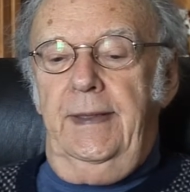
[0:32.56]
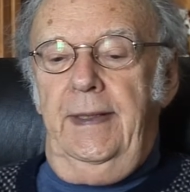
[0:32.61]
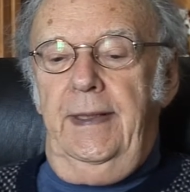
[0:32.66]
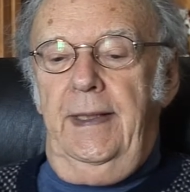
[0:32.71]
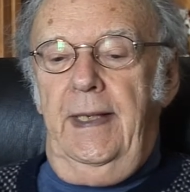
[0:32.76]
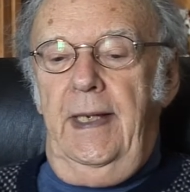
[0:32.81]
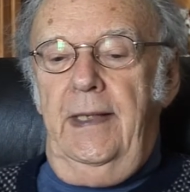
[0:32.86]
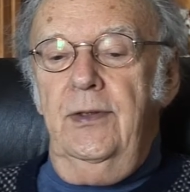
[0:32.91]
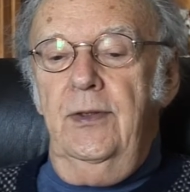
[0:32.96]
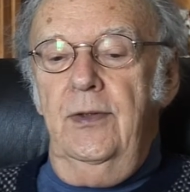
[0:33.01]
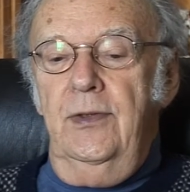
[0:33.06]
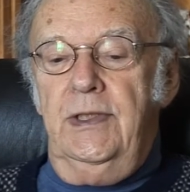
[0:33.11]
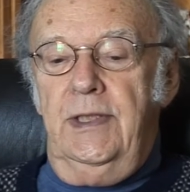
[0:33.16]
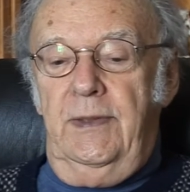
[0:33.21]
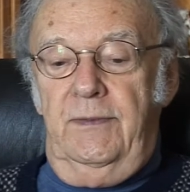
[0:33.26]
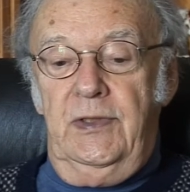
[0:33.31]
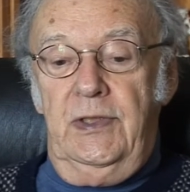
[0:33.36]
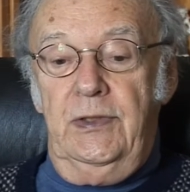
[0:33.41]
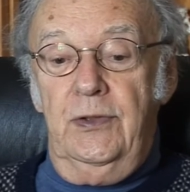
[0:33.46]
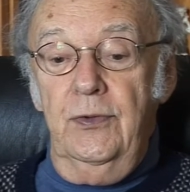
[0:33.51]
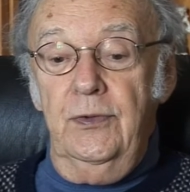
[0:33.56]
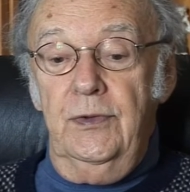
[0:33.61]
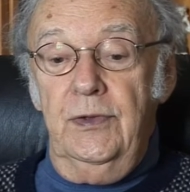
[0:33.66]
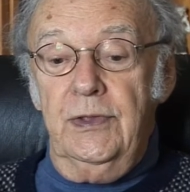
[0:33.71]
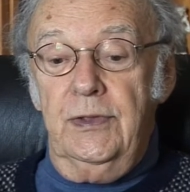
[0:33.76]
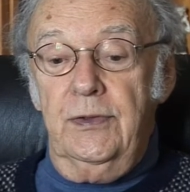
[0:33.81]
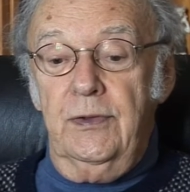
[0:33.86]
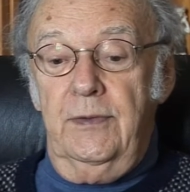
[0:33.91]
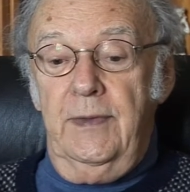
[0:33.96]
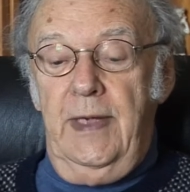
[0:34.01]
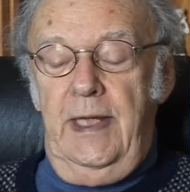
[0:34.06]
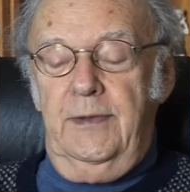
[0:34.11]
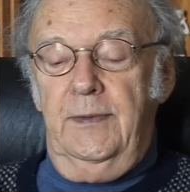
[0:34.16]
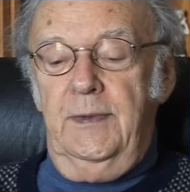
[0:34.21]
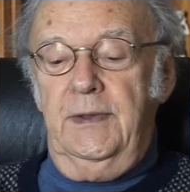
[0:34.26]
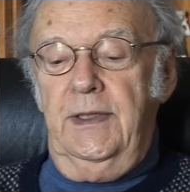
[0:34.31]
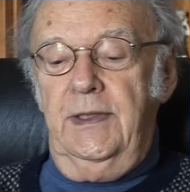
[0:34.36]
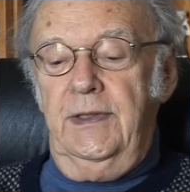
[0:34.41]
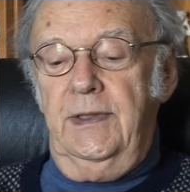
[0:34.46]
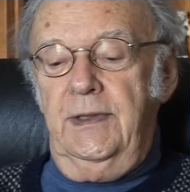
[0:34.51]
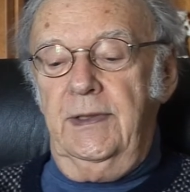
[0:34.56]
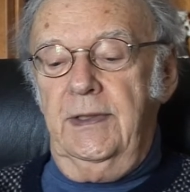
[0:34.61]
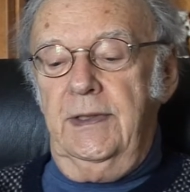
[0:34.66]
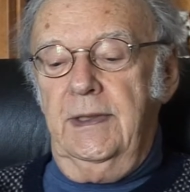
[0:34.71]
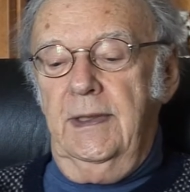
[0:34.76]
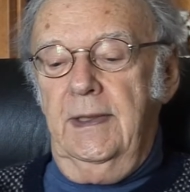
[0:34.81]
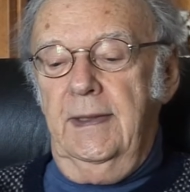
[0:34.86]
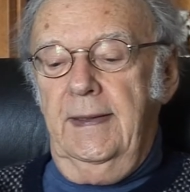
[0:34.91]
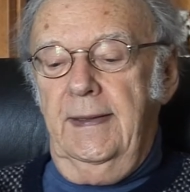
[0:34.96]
and I knew some students who were mathematicians.